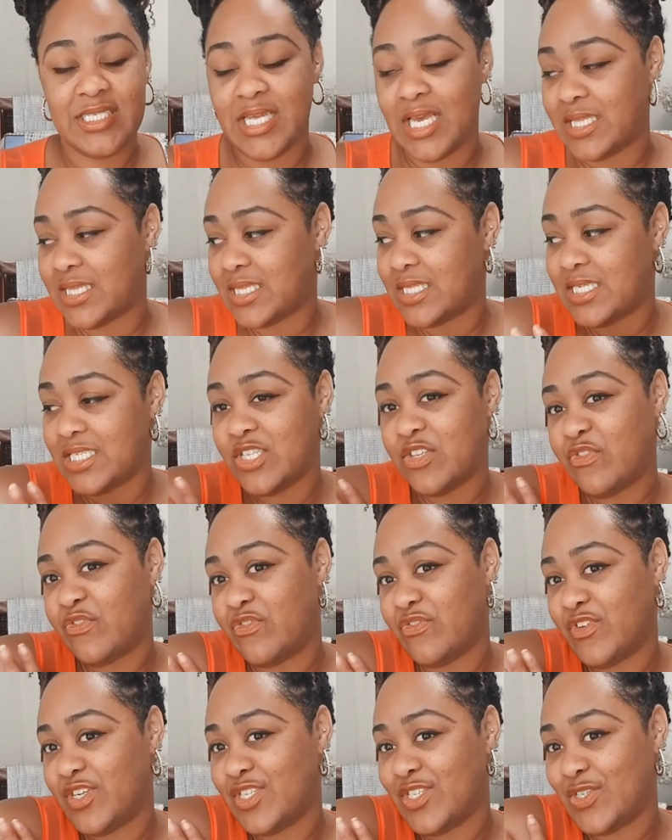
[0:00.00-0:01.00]
That this
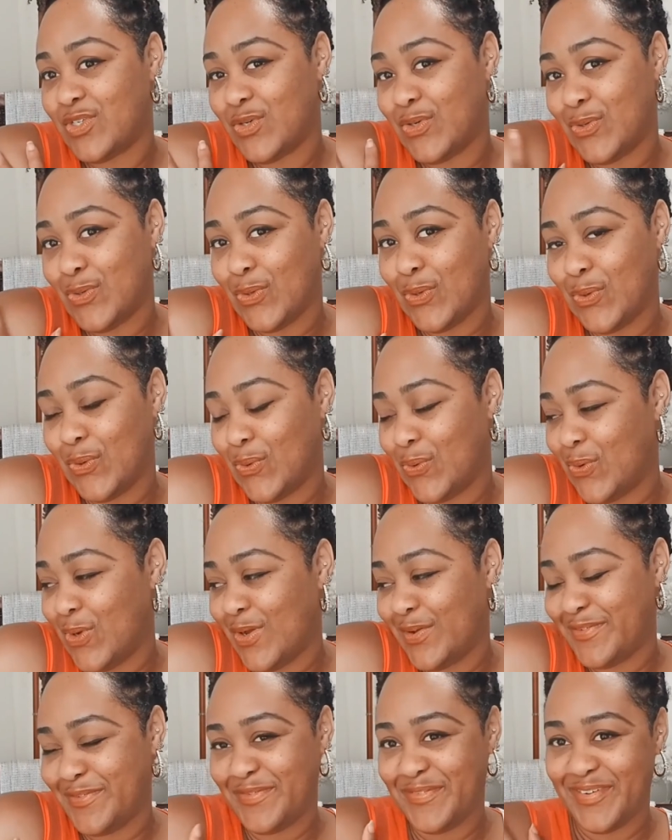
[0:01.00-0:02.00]
physical
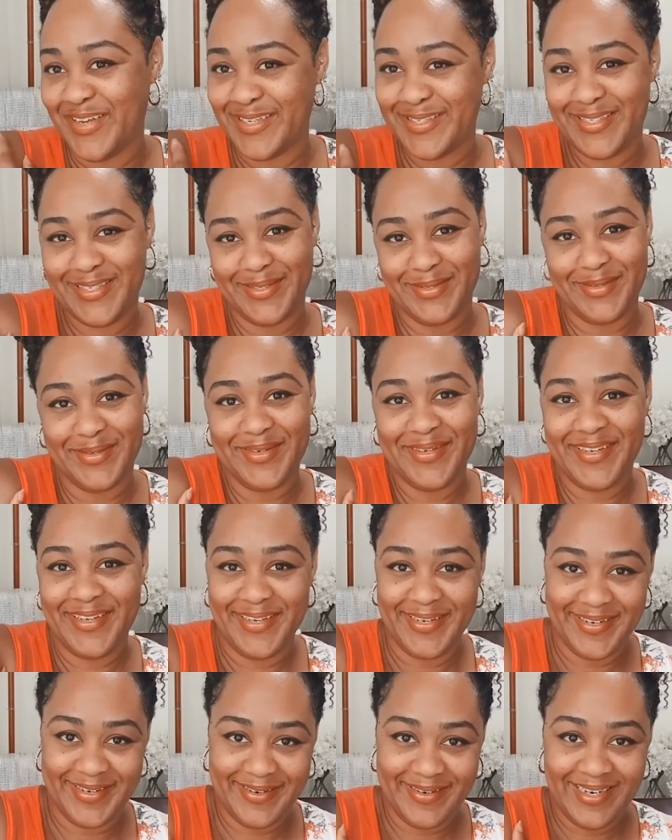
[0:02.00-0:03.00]
vessel
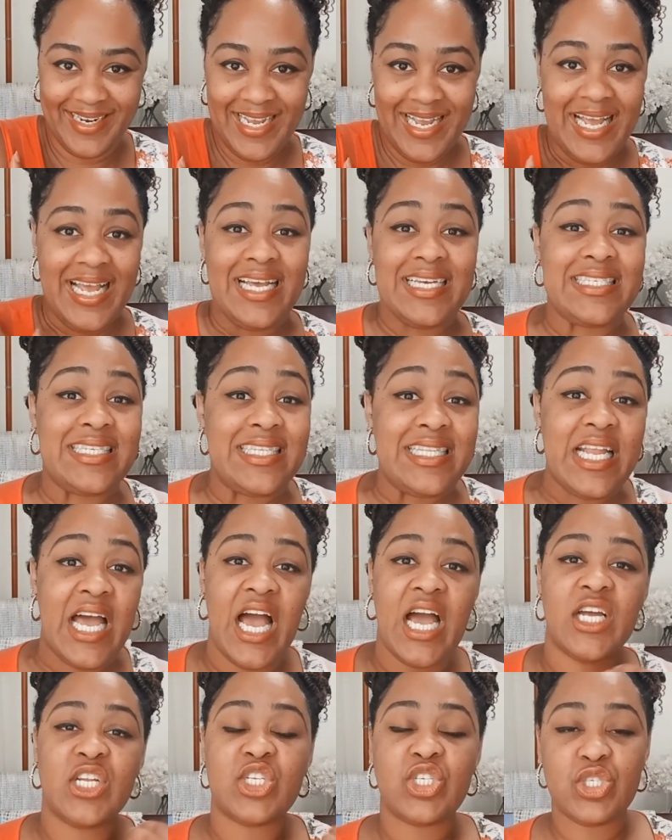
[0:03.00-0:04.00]
here is
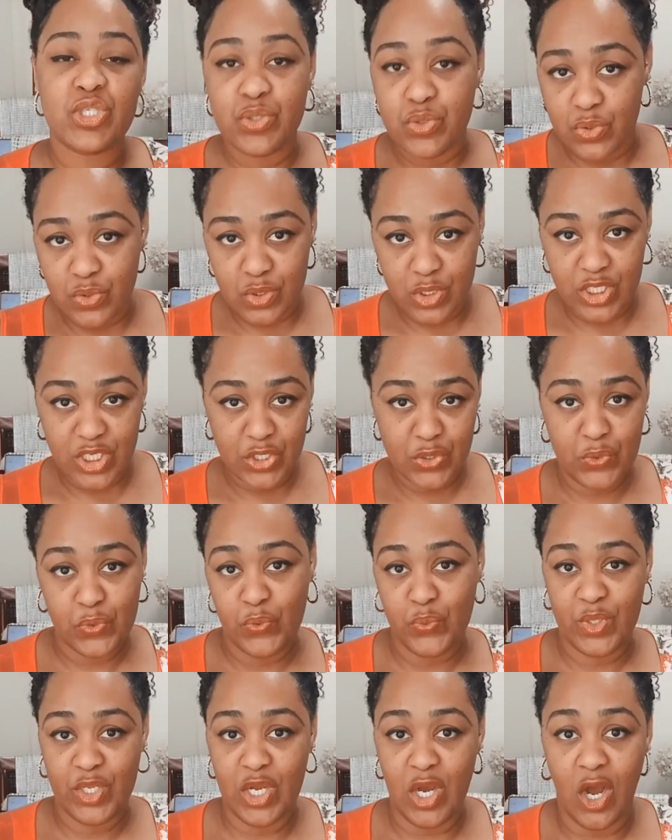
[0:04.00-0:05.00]
not truly who
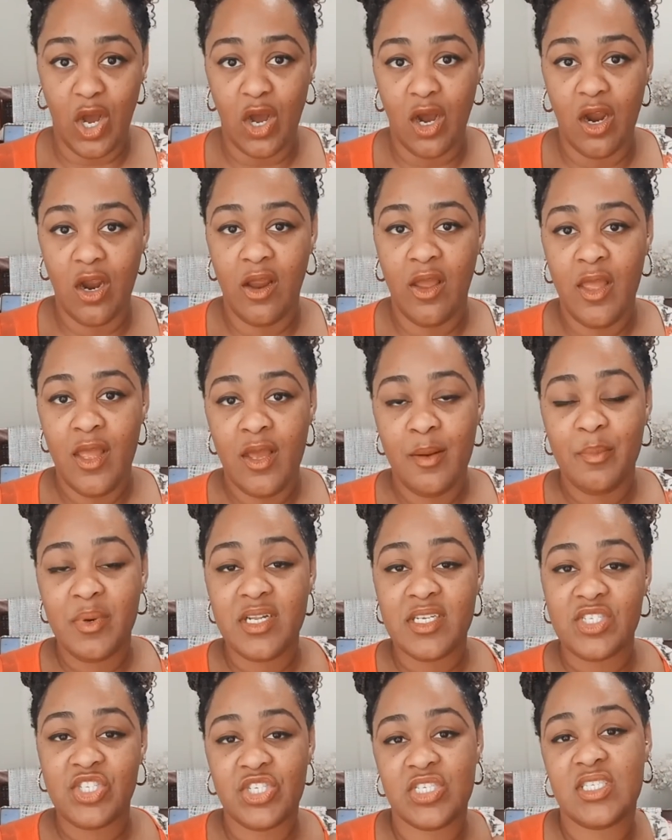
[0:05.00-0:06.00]
we are, but
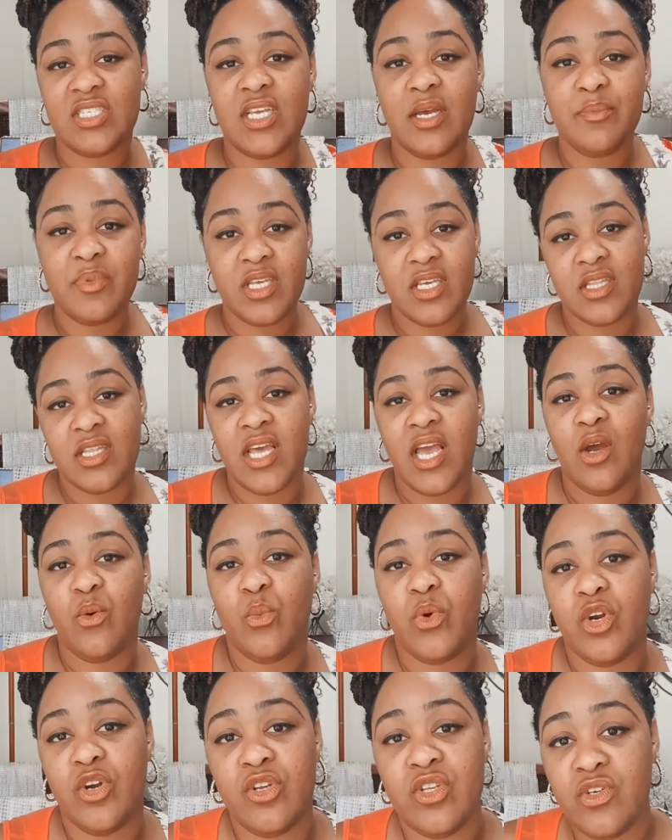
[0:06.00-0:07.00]
it's just something that
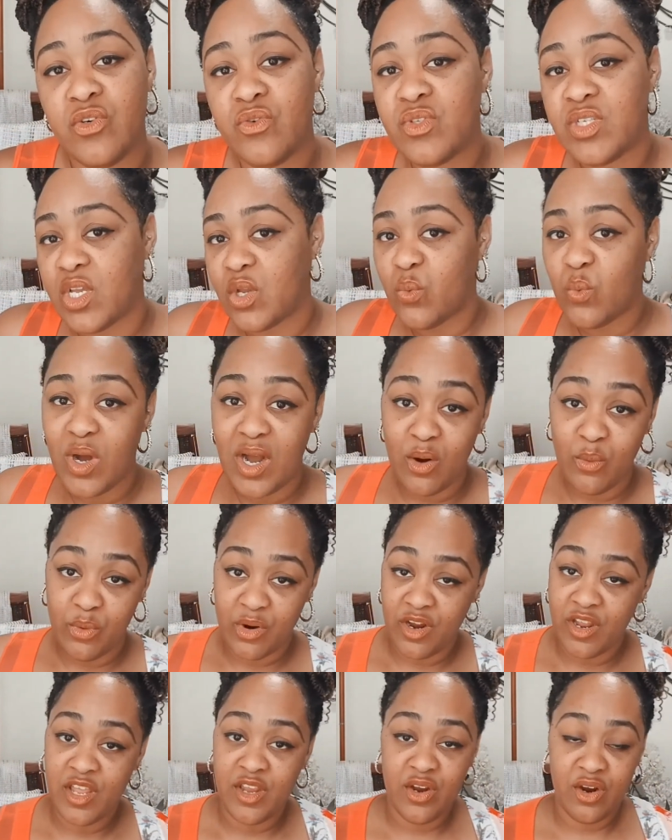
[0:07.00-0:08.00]
we're using while
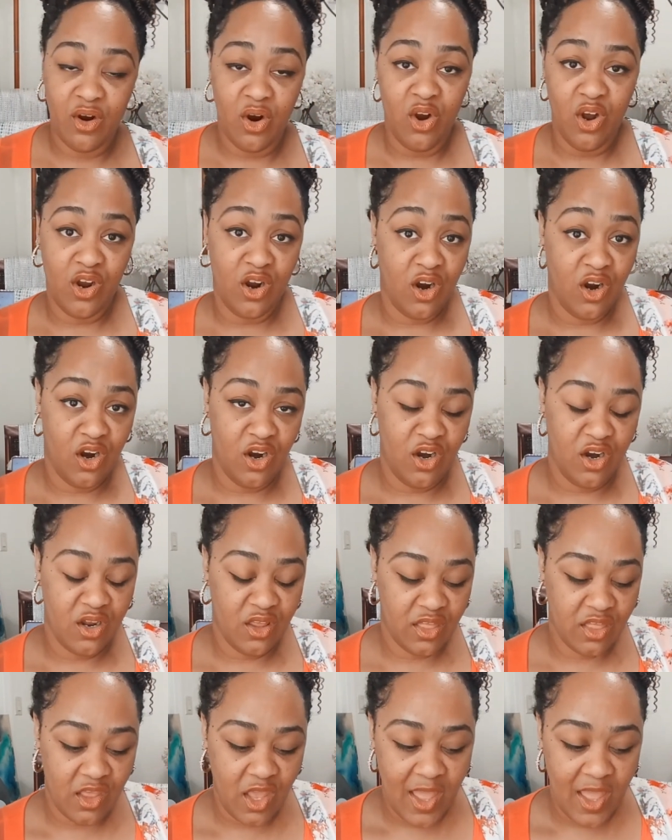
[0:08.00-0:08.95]
we're here on earth.